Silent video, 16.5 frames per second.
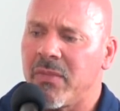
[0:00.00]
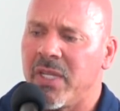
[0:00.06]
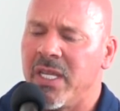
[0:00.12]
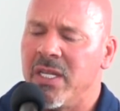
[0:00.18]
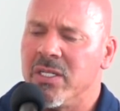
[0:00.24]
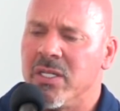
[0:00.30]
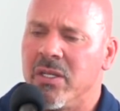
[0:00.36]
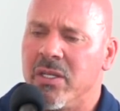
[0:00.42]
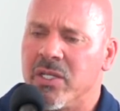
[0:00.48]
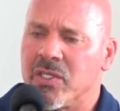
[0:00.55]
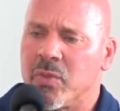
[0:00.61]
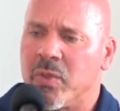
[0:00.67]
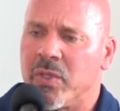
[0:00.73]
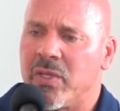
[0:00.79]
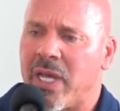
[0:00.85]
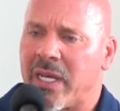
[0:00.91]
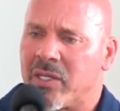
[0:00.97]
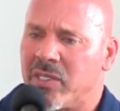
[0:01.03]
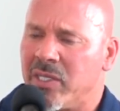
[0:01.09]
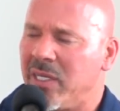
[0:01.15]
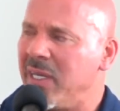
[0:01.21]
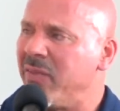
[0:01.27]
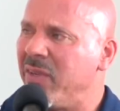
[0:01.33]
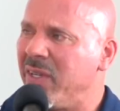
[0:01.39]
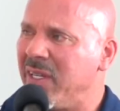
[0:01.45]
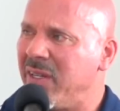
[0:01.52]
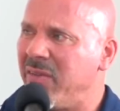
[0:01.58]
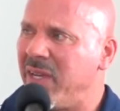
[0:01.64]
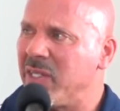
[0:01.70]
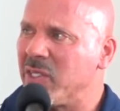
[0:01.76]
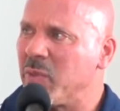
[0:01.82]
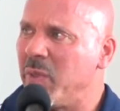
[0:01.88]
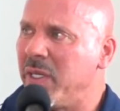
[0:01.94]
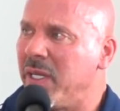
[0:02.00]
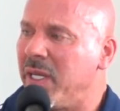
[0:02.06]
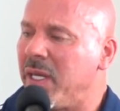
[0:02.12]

into this with not a significant investment,